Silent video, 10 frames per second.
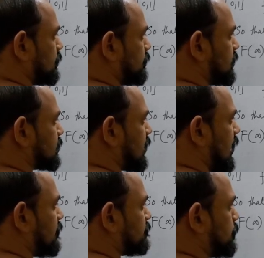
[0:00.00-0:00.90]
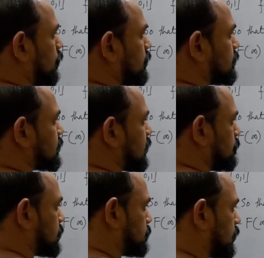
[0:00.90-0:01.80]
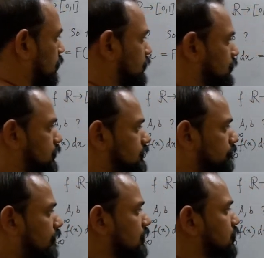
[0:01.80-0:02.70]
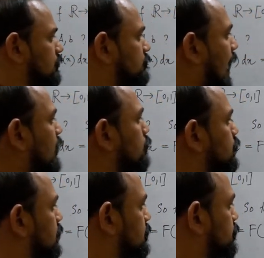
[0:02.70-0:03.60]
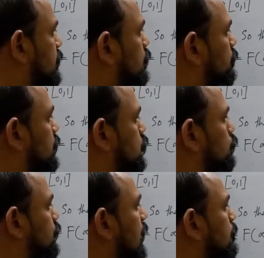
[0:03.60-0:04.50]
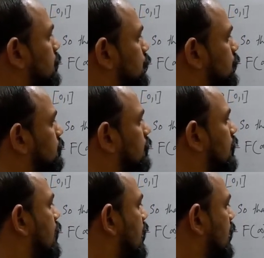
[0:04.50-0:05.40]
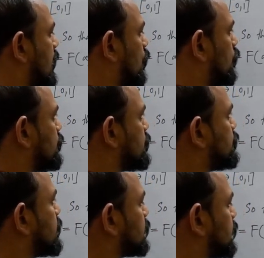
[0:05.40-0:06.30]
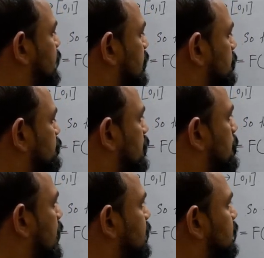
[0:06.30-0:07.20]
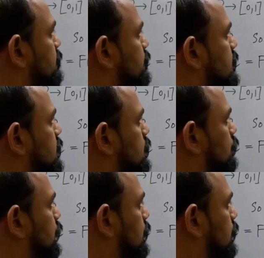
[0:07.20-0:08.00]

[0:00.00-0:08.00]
The reason I have broken this up is because the function values are different over the 2 segments. Over the first segment, from minus infinity to